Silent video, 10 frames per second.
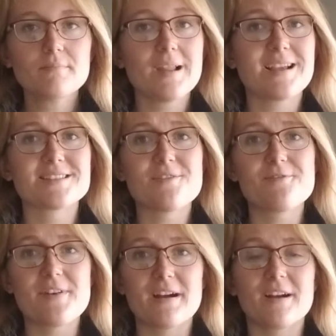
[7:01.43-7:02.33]
it's a
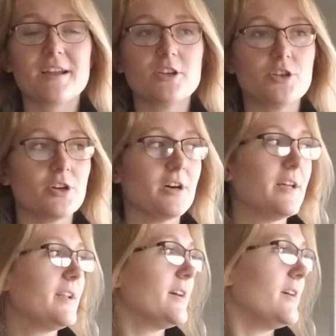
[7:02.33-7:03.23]
very
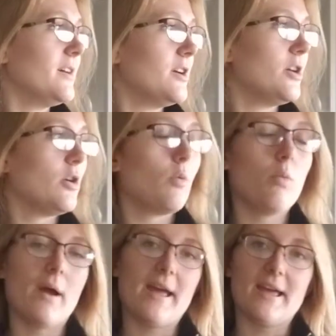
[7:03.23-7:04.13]
good
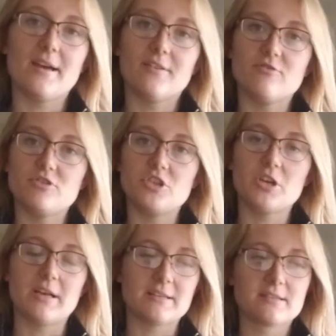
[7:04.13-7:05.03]
way of
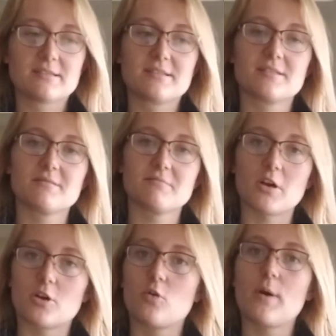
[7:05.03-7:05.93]
just a
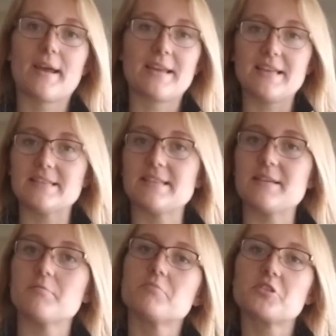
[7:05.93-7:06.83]
quick,
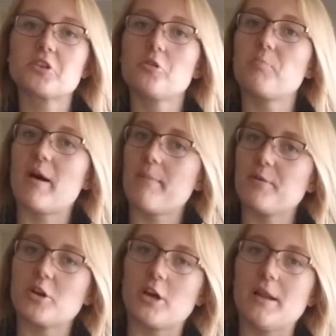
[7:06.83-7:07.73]
easy scoop up,
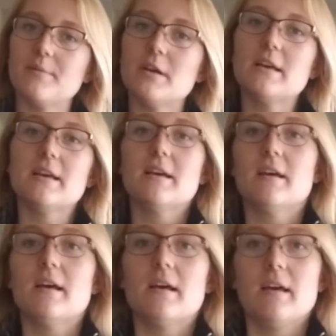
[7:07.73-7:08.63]
you're good.
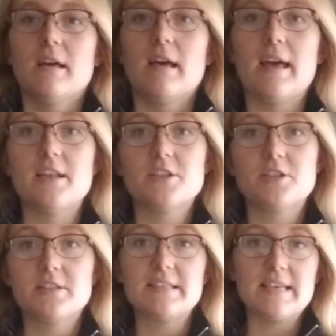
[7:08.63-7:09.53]
And as you
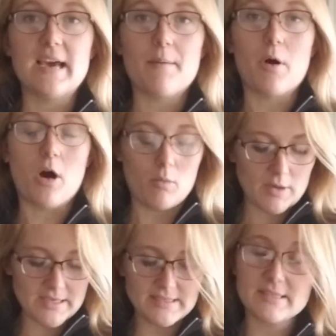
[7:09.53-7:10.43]
see, I'm
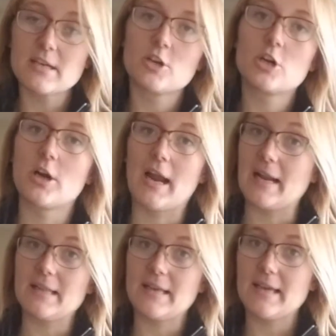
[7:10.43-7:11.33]
always
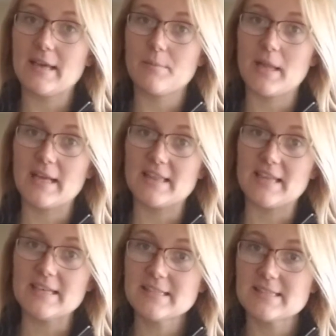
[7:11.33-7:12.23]
cradling him like
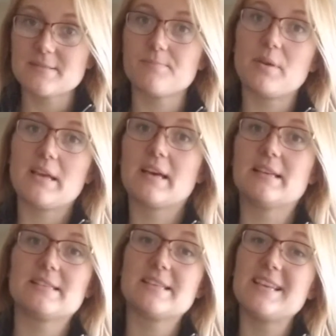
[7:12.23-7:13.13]
this
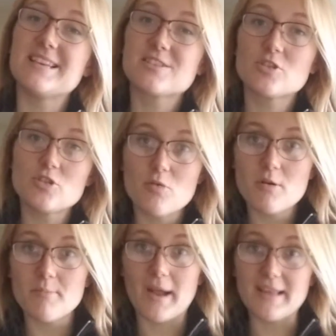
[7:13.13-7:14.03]
because he is a newer
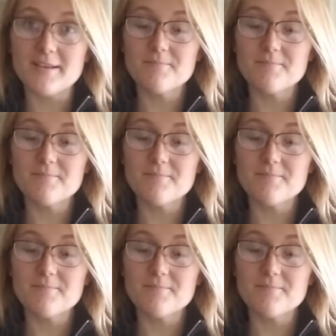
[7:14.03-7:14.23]
bunny.